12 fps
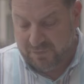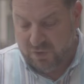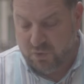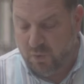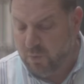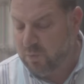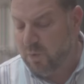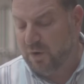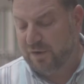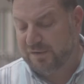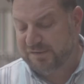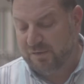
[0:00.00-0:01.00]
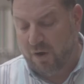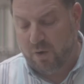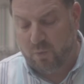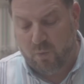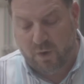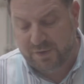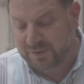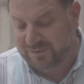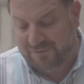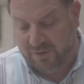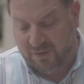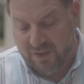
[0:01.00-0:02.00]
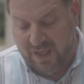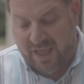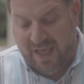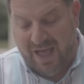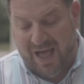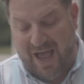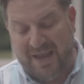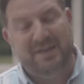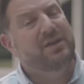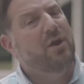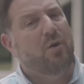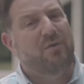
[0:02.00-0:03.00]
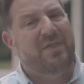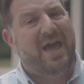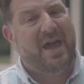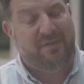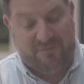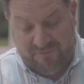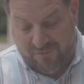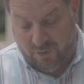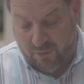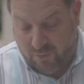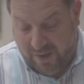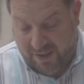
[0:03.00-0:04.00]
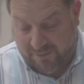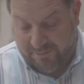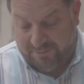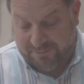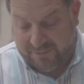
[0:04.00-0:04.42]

Your works are wonderful. I know that full well.